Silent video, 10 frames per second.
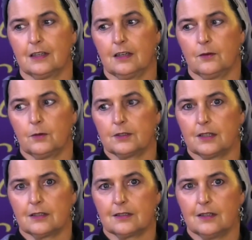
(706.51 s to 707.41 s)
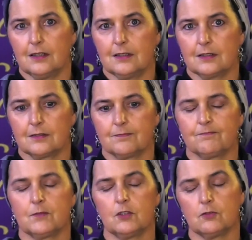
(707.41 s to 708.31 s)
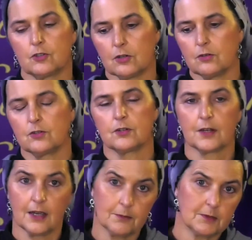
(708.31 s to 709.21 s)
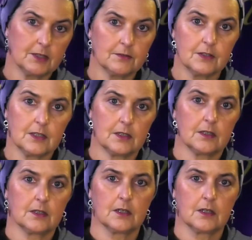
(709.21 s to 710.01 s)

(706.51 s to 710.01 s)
And what does that say? You chose your captivity.